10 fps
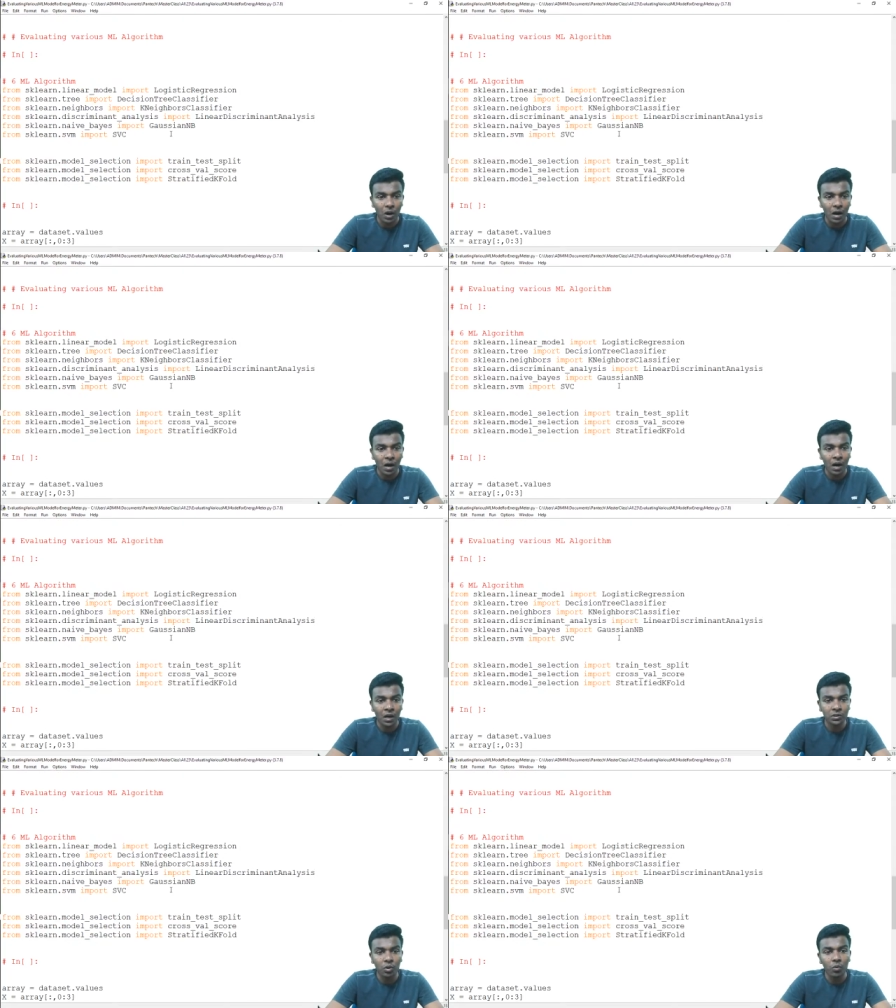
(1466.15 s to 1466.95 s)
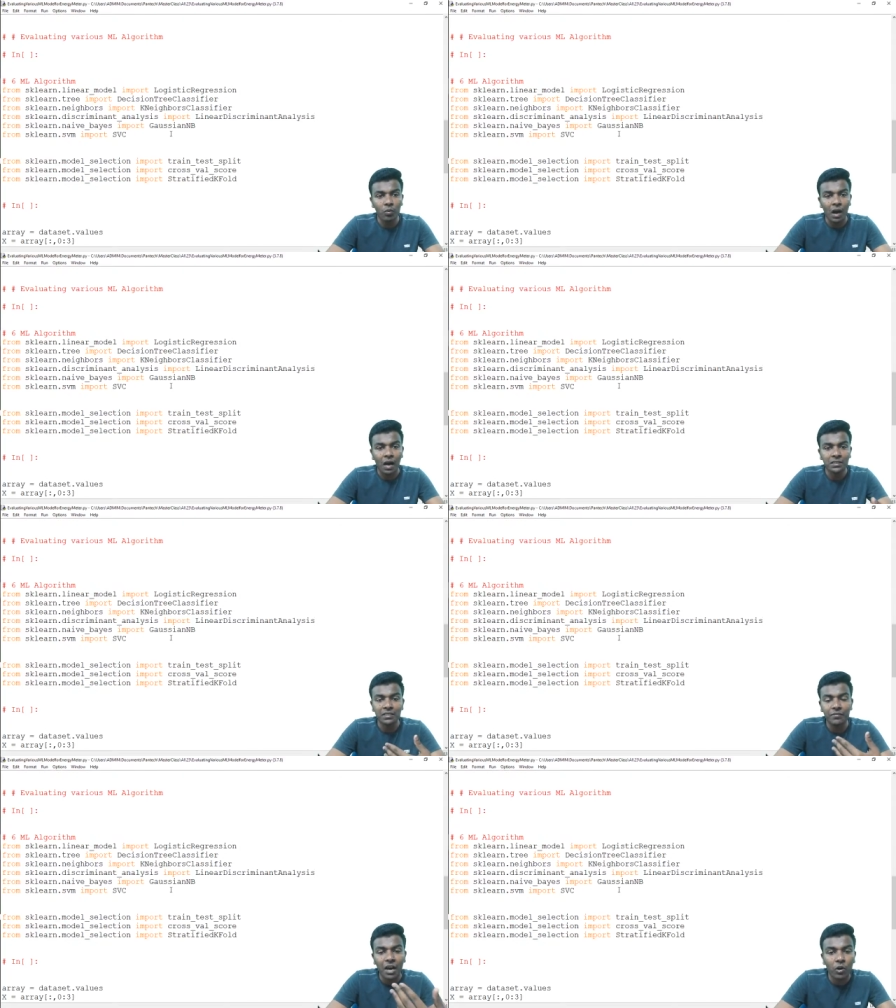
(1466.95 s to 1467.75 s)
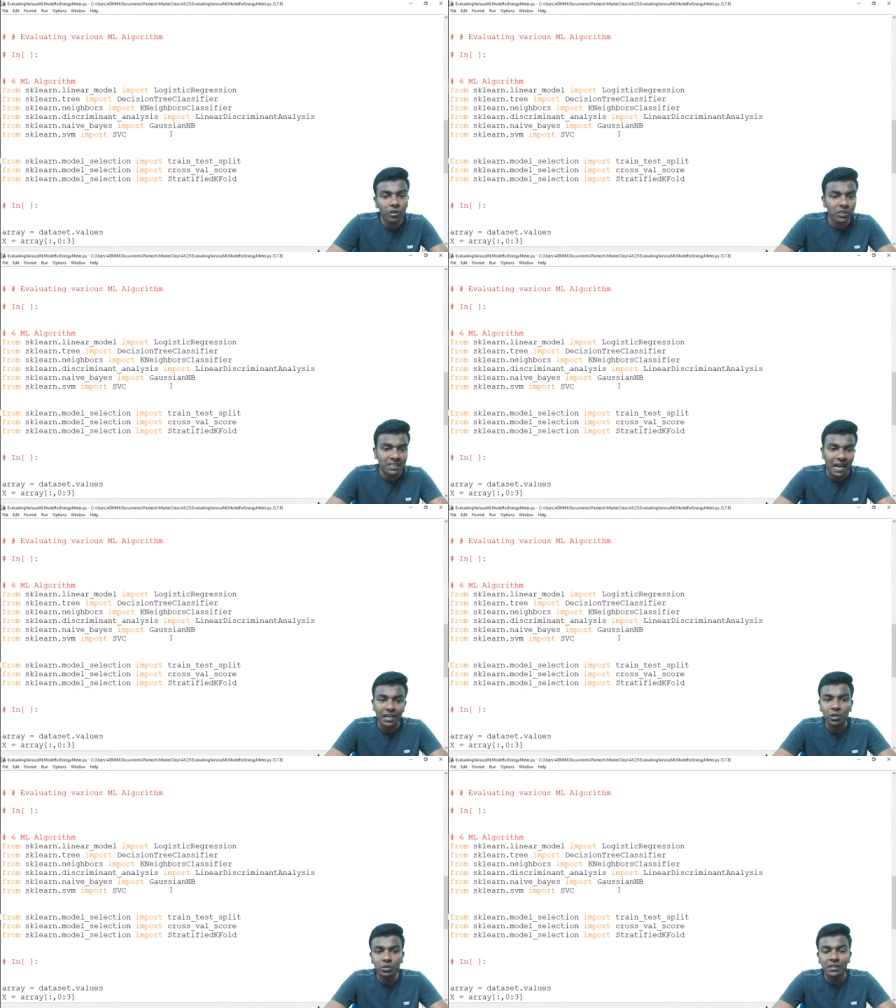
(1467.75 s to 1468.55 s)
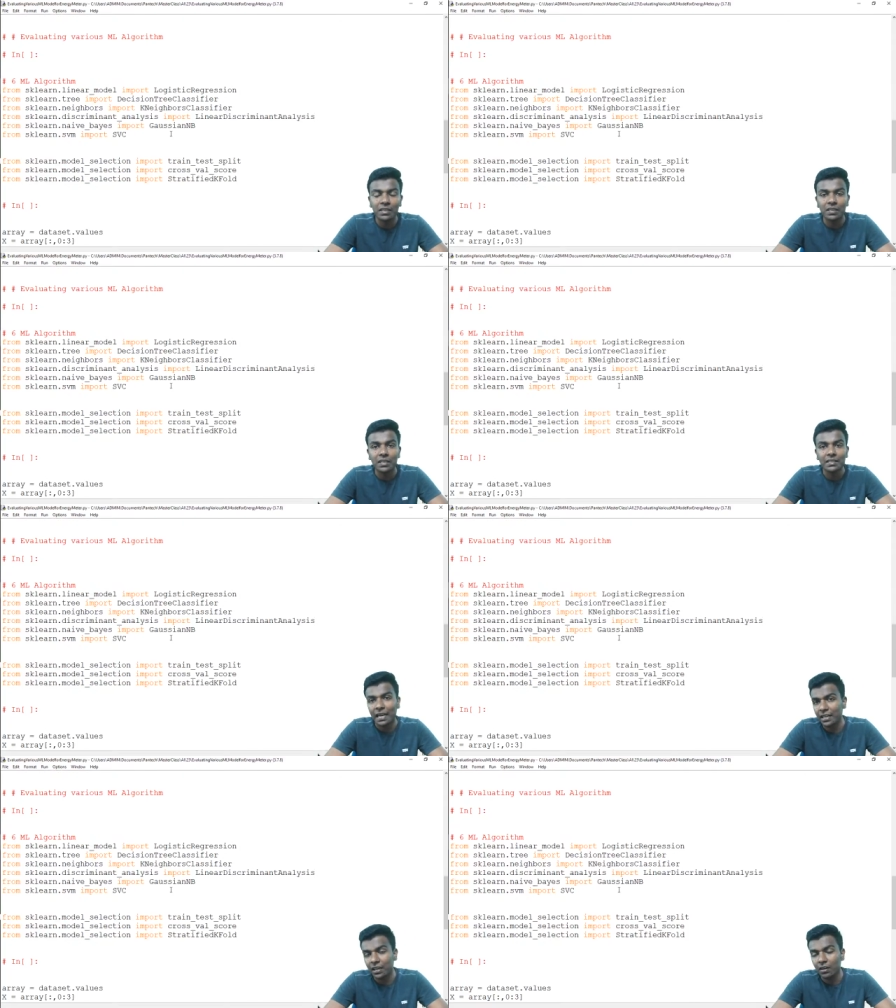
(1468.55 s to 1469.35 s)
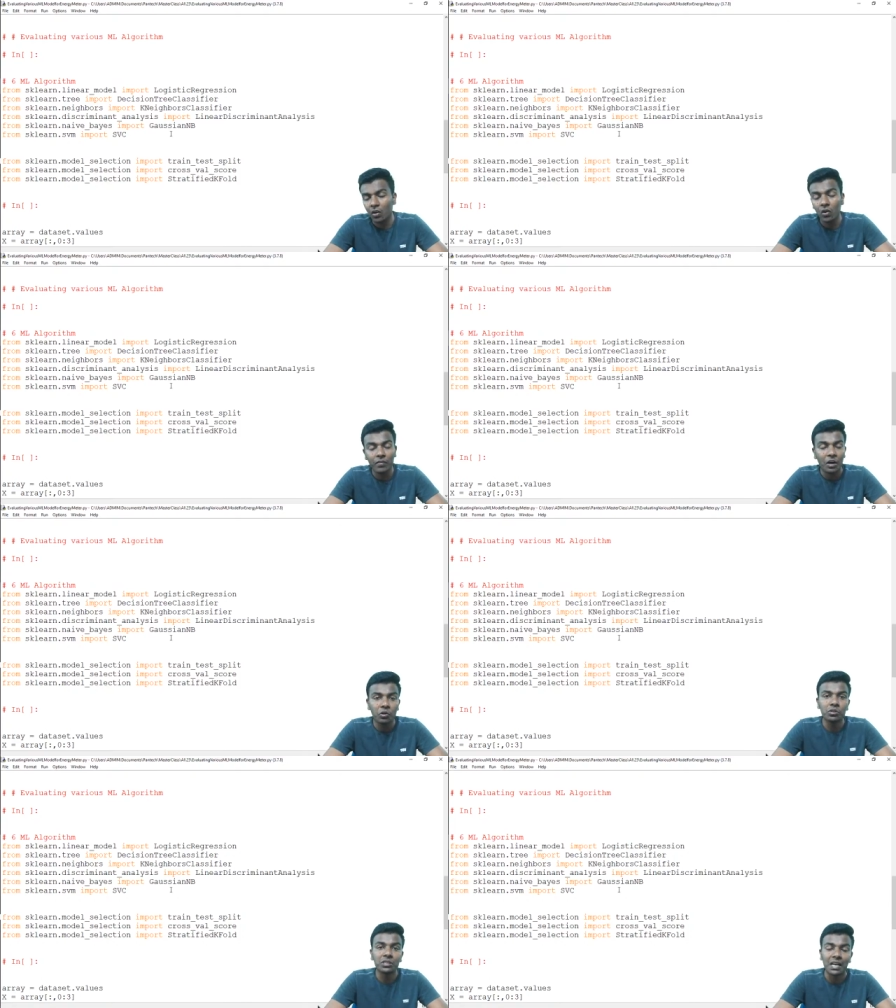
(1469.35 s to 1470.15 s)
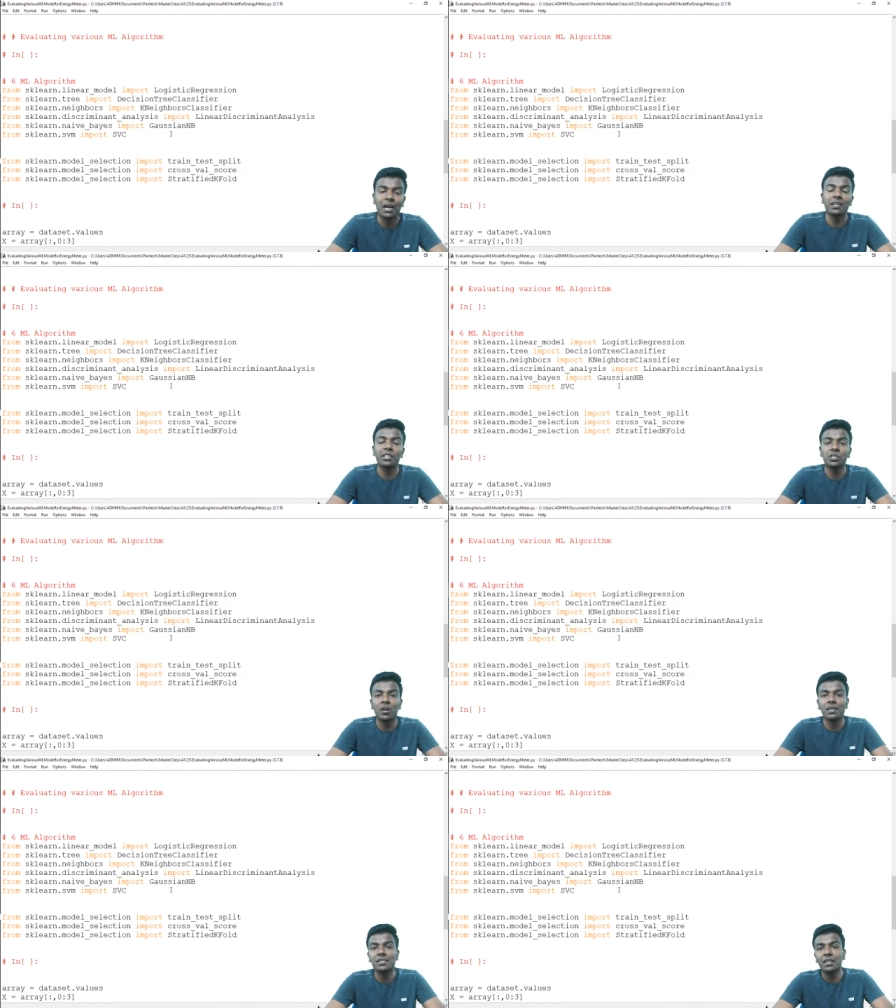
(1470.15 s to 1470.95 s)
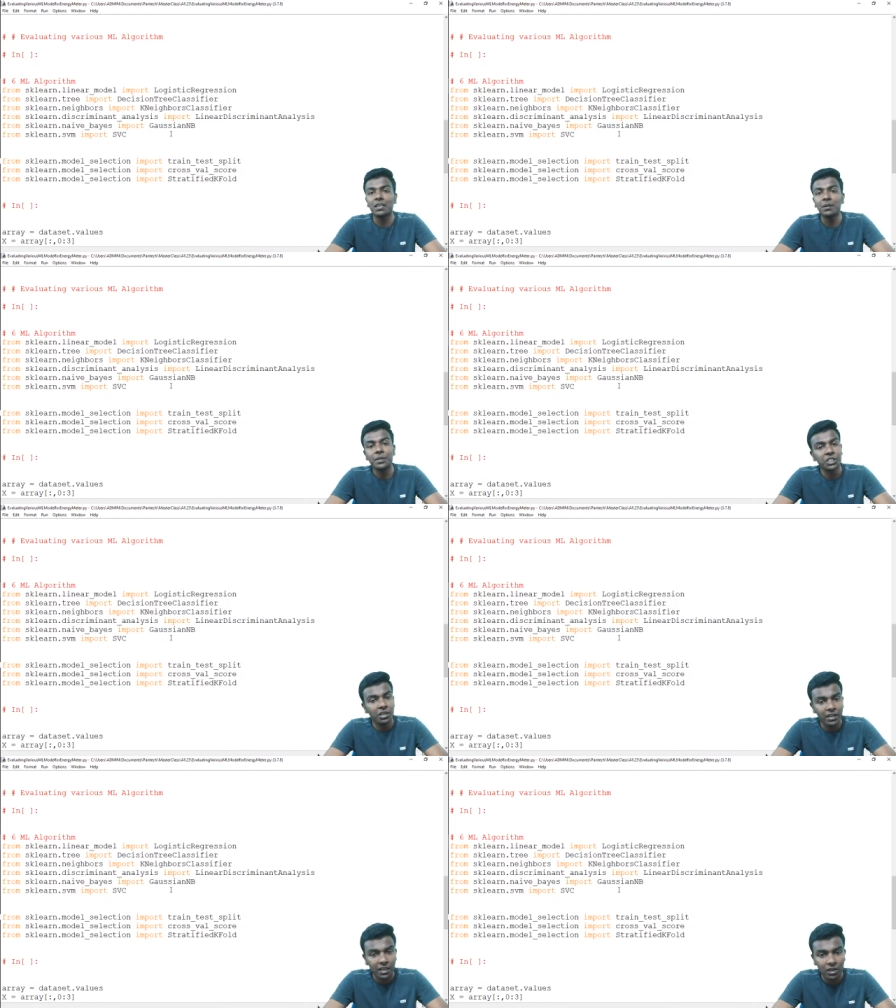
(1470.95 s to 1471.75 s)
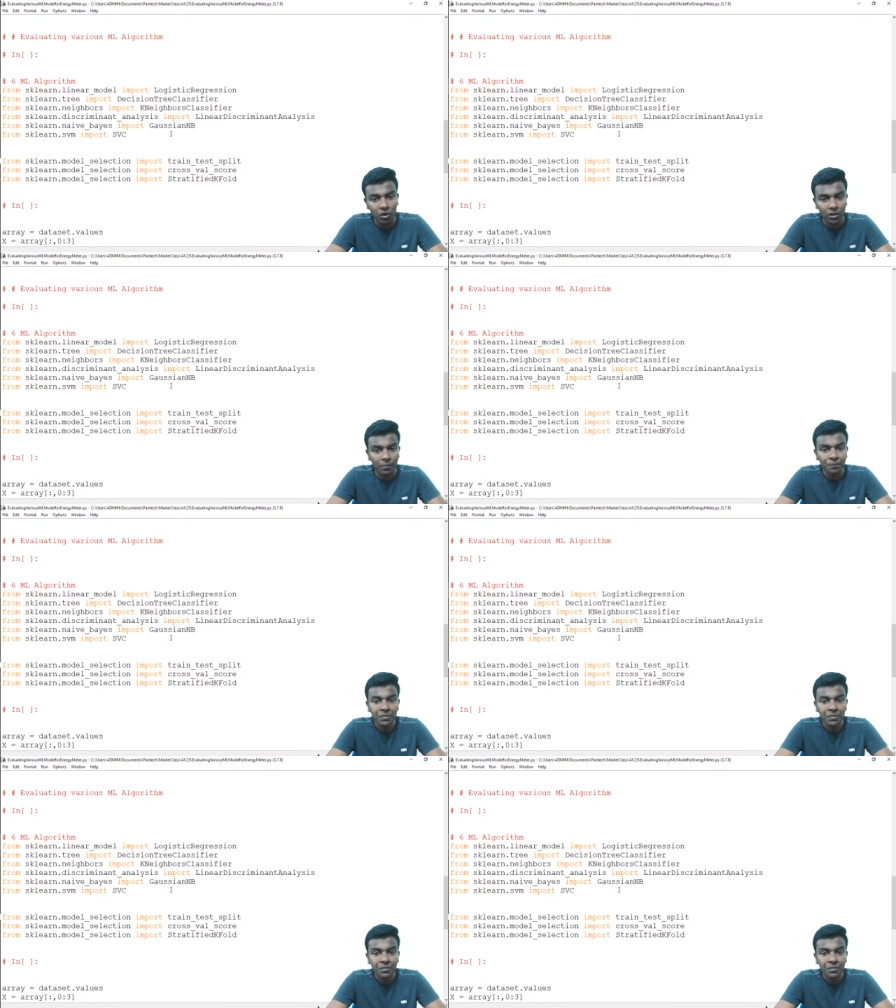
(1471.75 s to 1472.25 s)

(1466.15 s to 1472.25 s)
we are going to start using the scikit, or we are going to start initializing the machine learning algorithm.